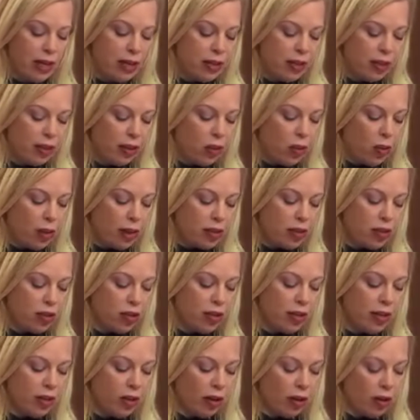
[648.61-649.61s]
to the
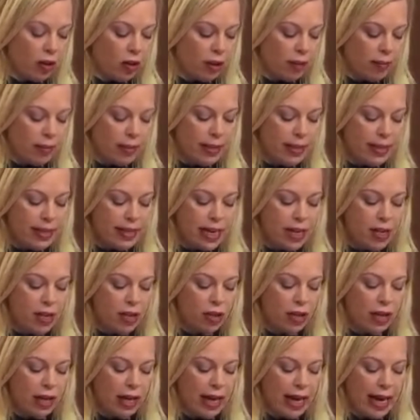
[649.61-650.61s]
question on
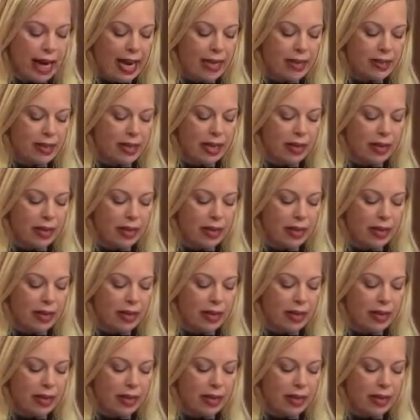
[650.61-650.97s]
compensation I asked